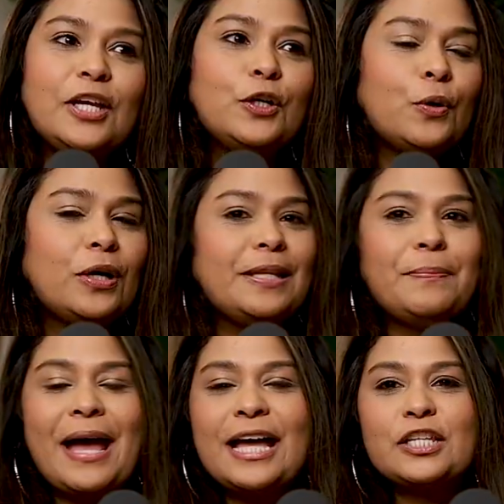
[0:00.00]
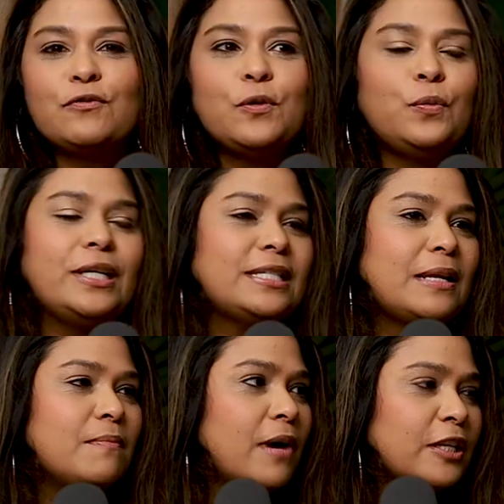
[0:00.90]
You know, in the past few weeks
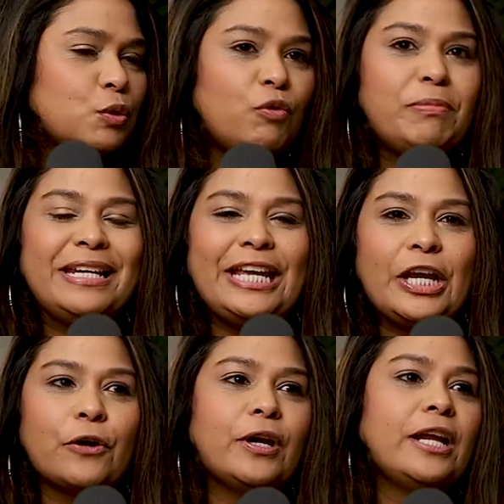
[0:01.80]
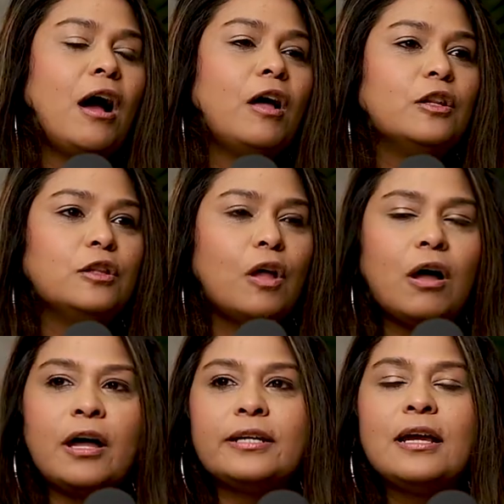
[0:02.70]
and months, we've been hearing a
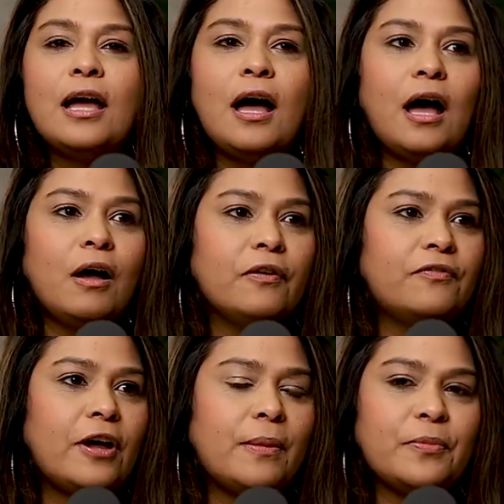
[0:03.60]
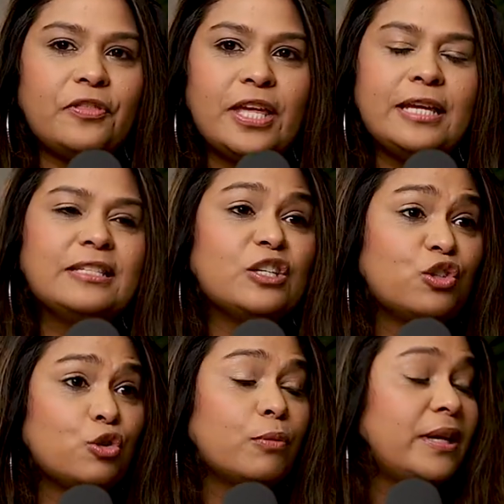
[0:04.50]
lot of
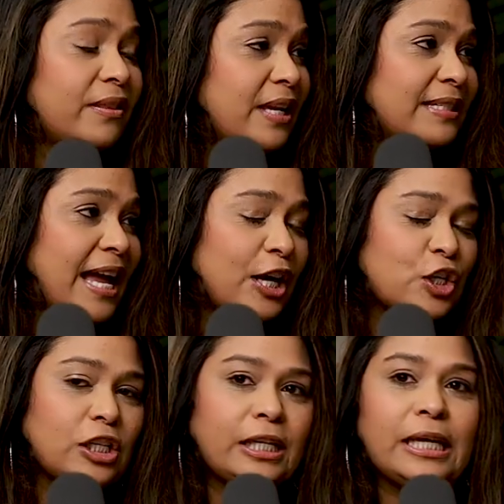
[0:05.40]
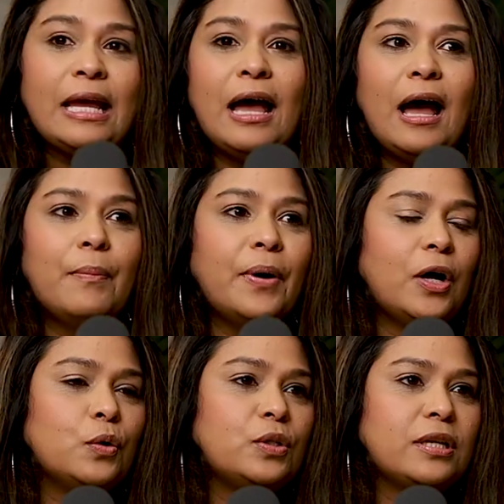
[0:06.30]
disturbing things,
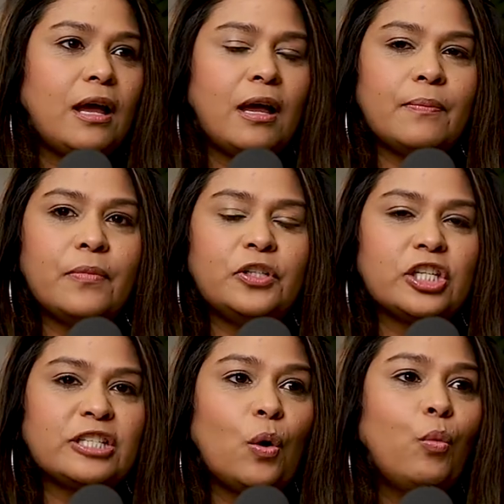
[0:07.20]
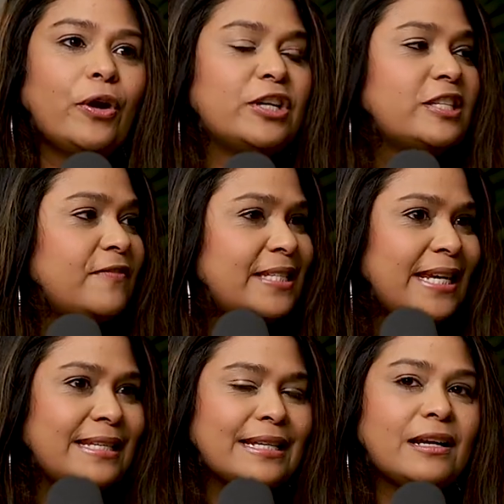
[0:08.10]
about just an awareness of
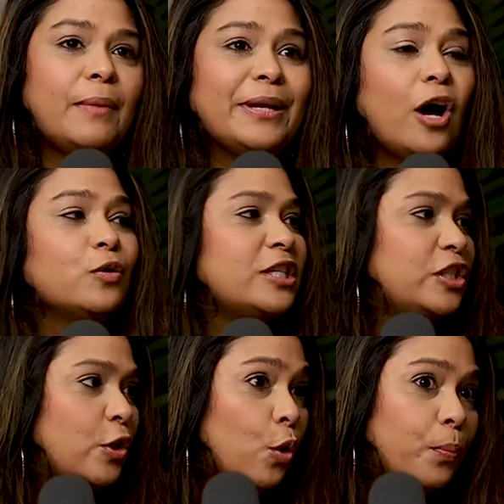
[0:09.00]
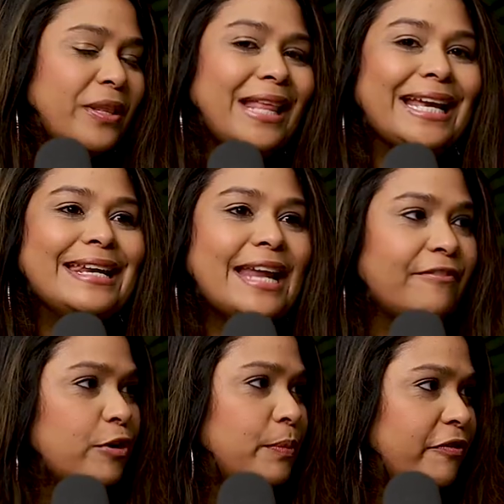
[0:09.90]
Satan coming out in the open like
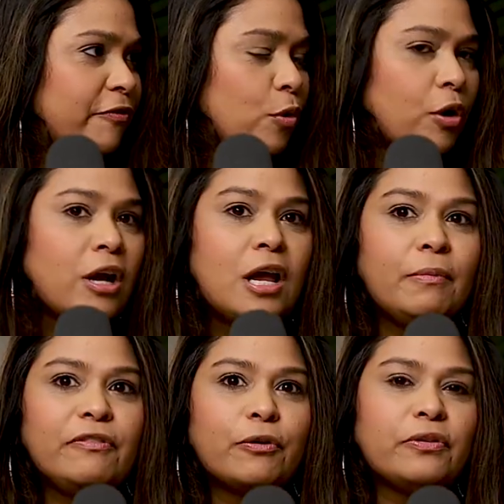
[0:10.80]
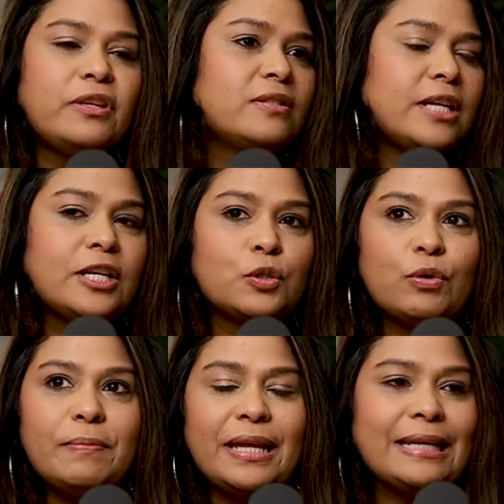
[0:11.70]
never before. Before, these things
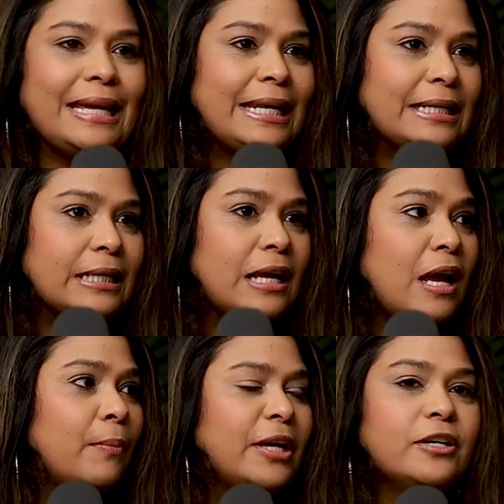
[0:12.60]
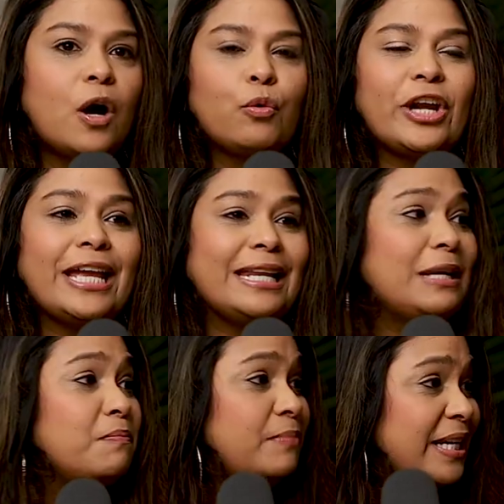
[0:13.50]
remained hidden, but now we're hearing it
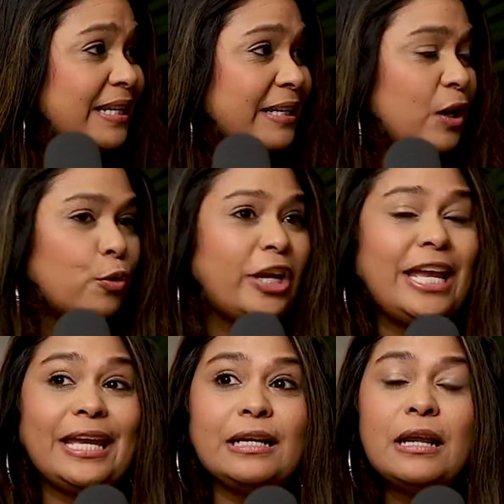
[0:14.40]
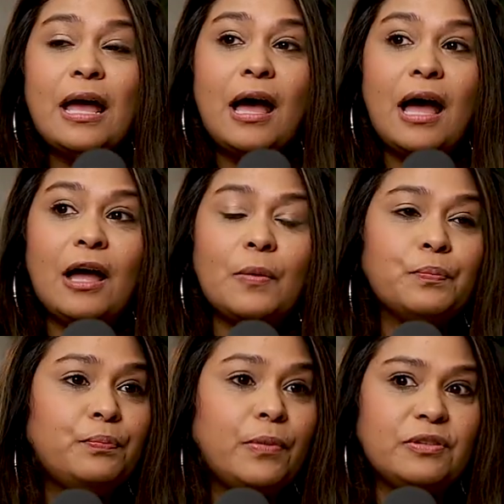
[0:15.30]
in the media. We're hearing it,
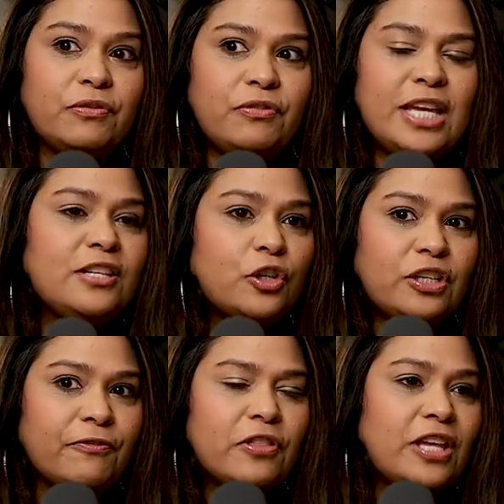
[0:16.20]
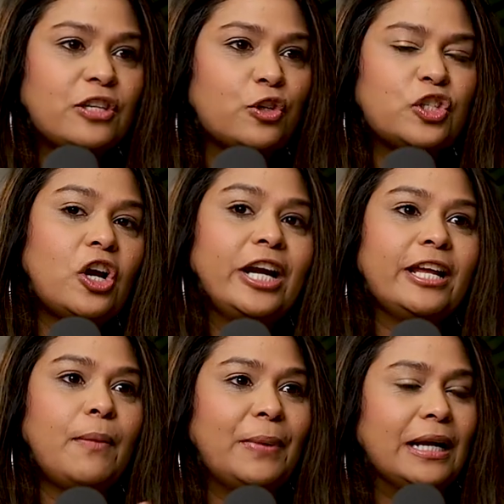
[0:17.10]
different things are
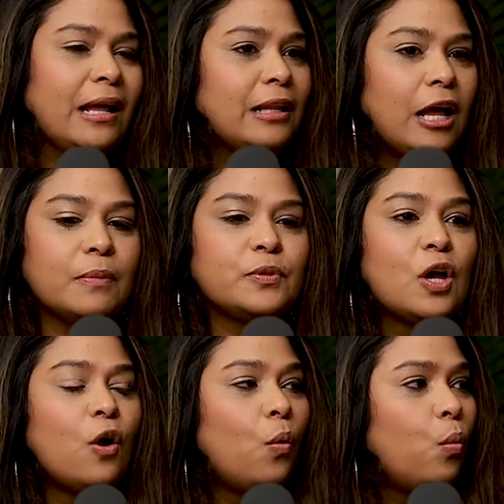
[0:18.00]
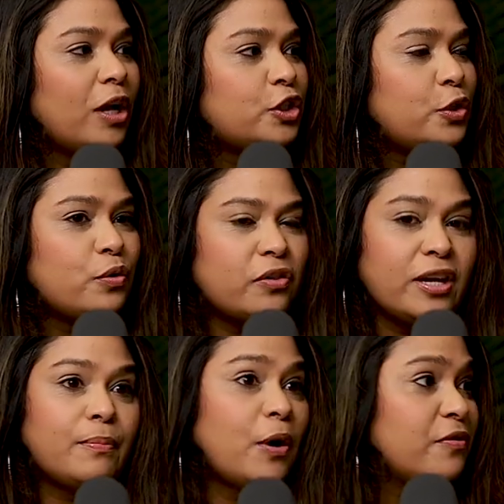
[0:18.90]
starting up in clubs. What do you
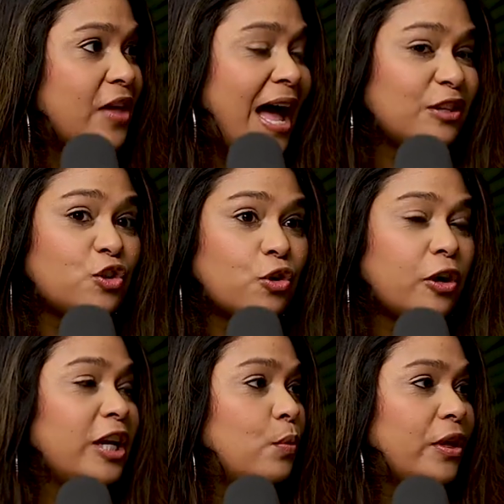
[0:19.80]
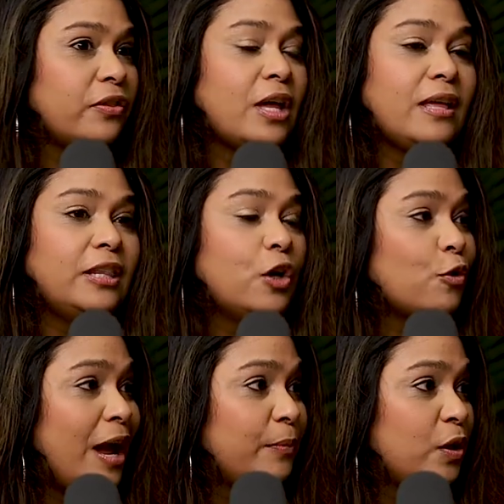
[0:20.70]
think about that, starting with the
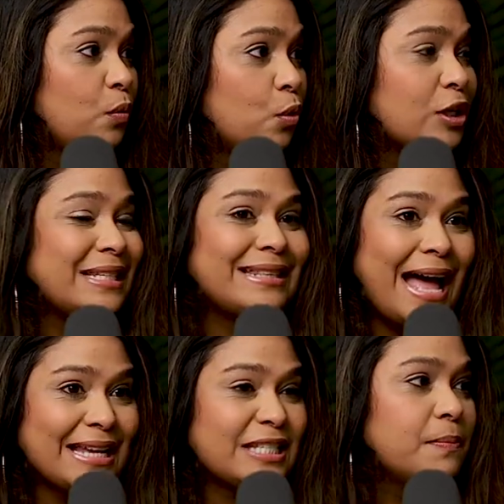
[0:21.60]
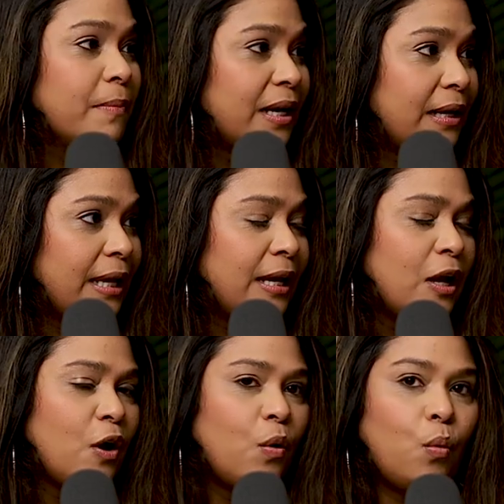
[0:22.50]
Grammy Awards last Monday,
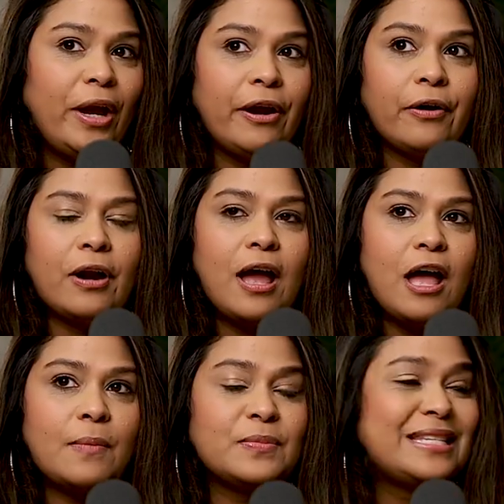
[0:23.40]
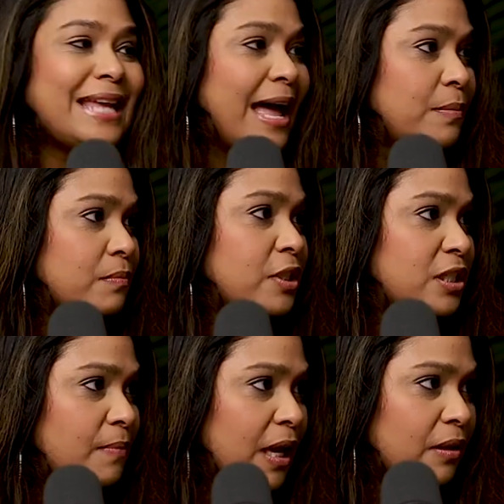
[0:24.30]
where Sam
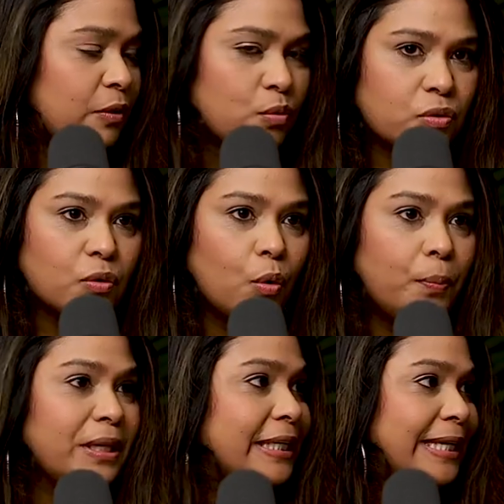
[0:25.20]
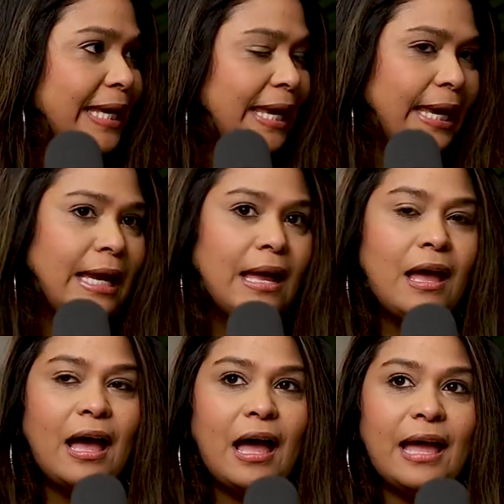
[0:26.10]
Smith, who is openly gay,
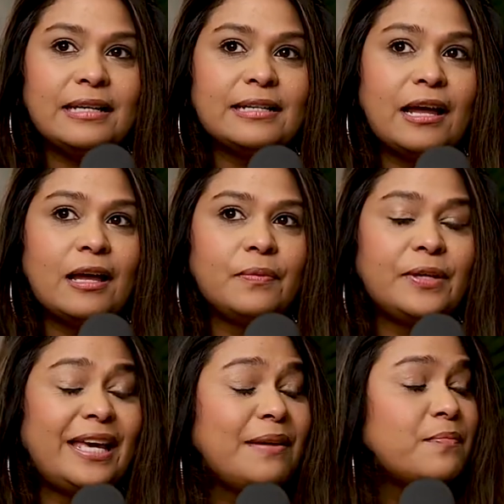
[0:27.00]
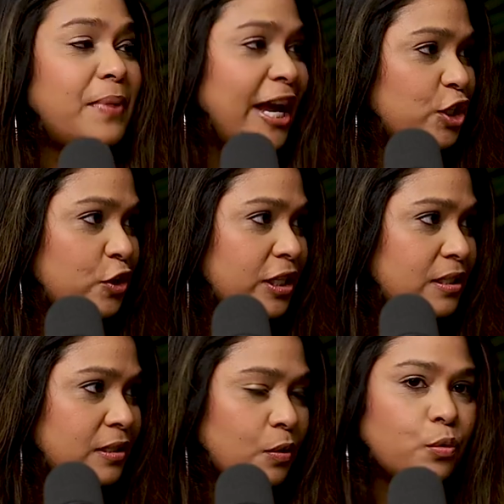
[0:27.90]
and Kim
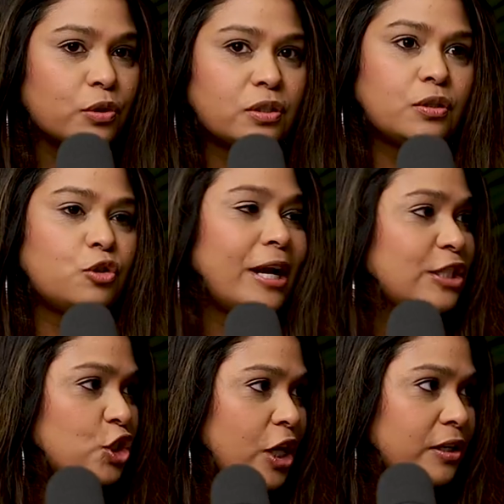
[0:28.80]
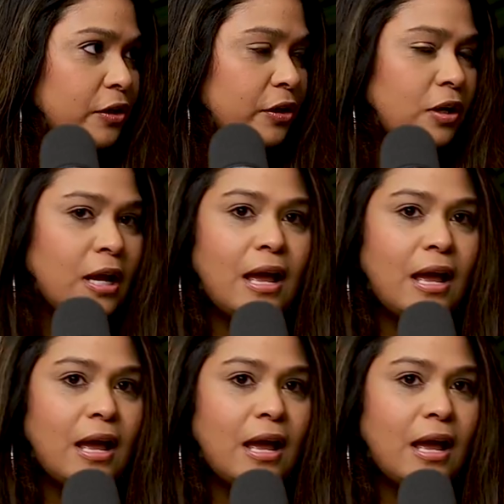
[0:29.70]
Petras, who is transgender,